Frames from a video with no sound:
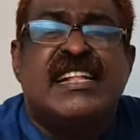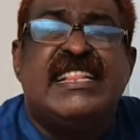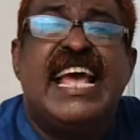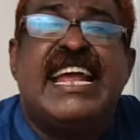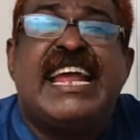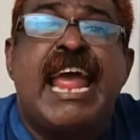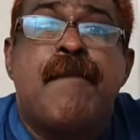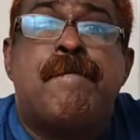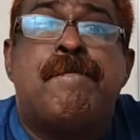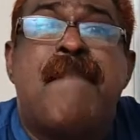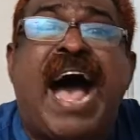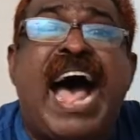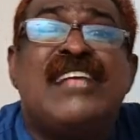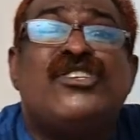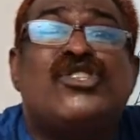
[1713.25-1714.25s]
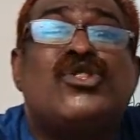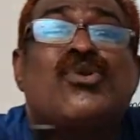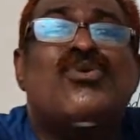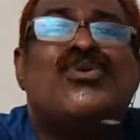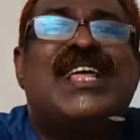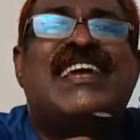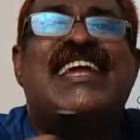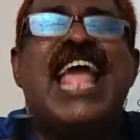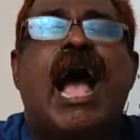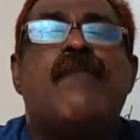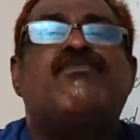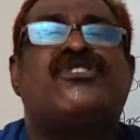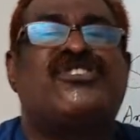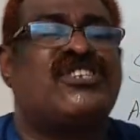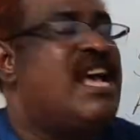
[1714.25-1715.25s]
They can pass through the
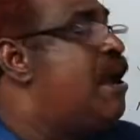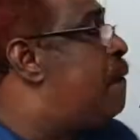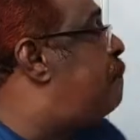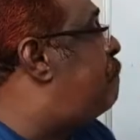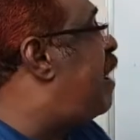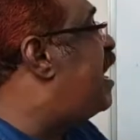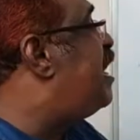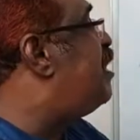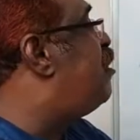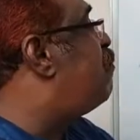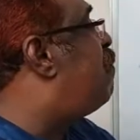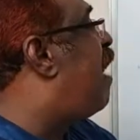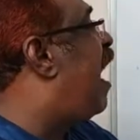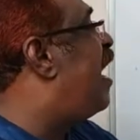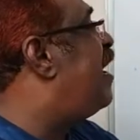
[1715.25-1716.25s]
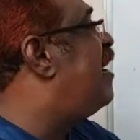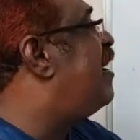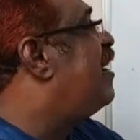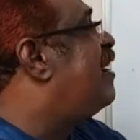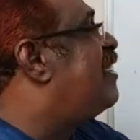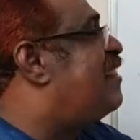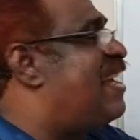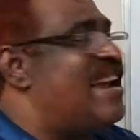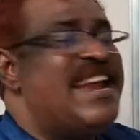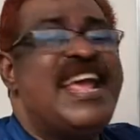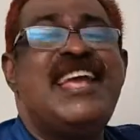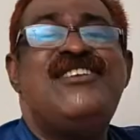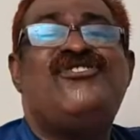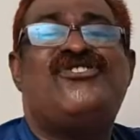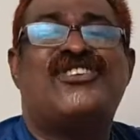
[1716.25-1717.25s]
gaps made by the
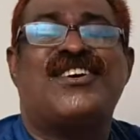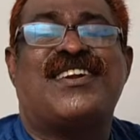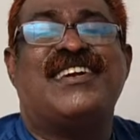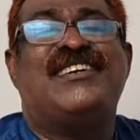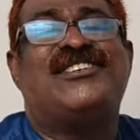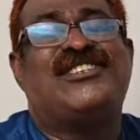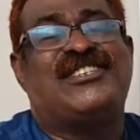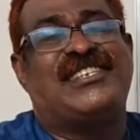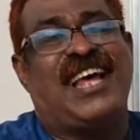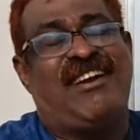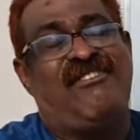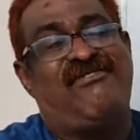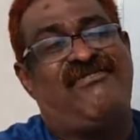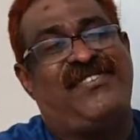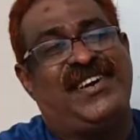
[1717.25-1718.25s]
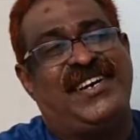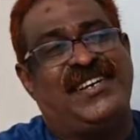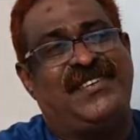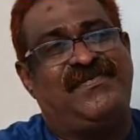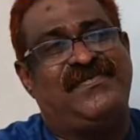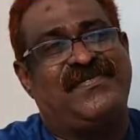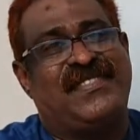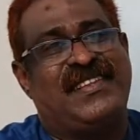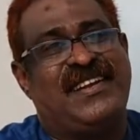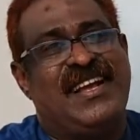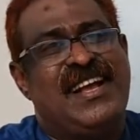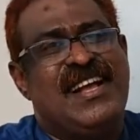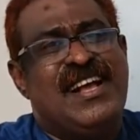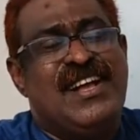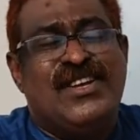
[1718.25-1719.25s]
nature itself.
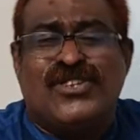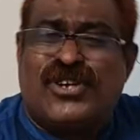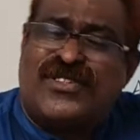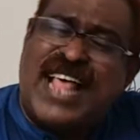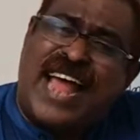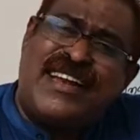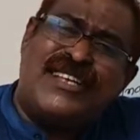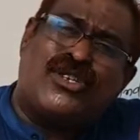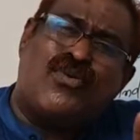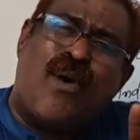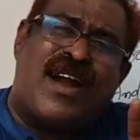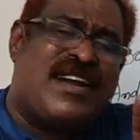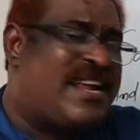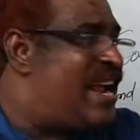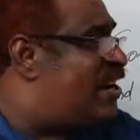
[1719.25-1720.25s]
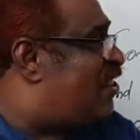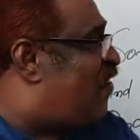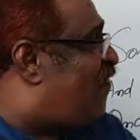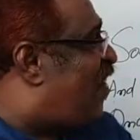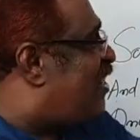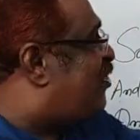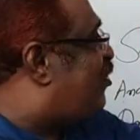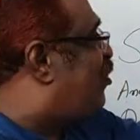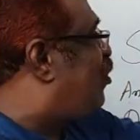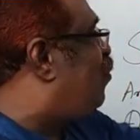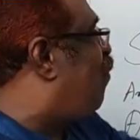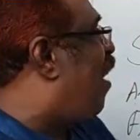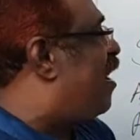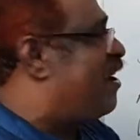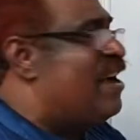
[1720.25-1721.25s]
So that is what here, the first
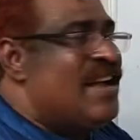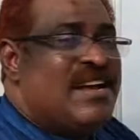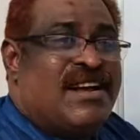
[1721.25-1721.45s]
one.